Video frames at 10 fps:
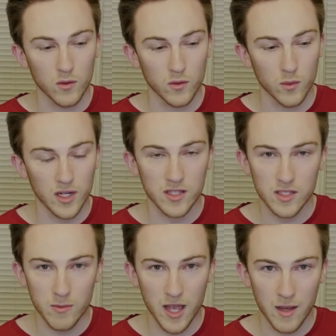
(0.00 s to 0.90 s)
what ends
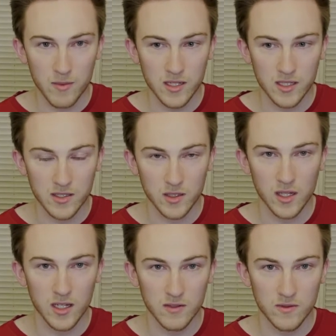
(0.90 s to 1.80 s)
up happening is a
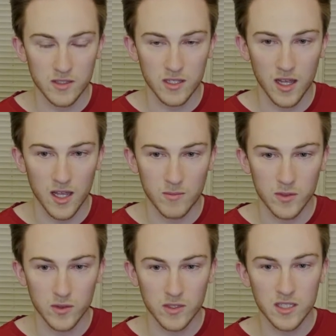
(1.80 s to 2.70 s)
lot of the time
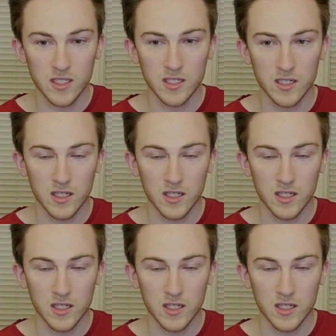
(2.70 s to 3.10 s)
you'll need